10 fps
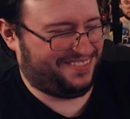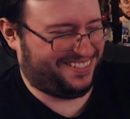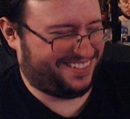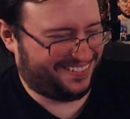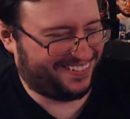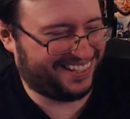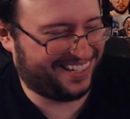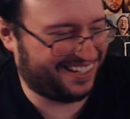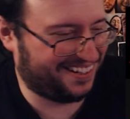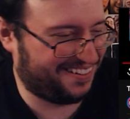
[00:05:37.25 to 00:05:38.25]
That's a really
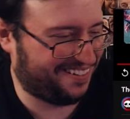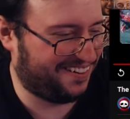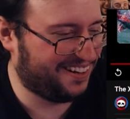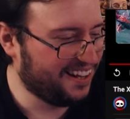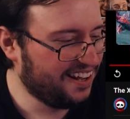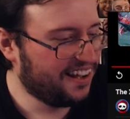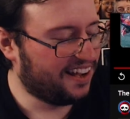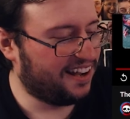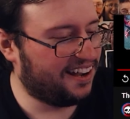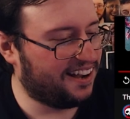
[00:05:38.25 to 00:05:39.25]
good quote.
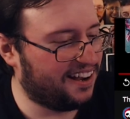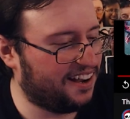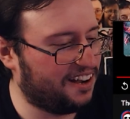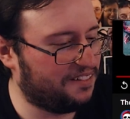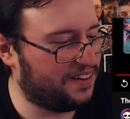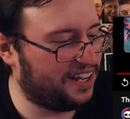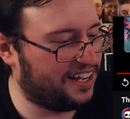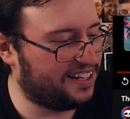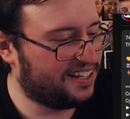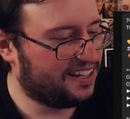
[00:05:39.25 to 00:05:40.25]
Oh,
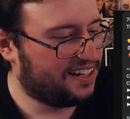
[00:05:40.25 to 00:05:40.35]
man.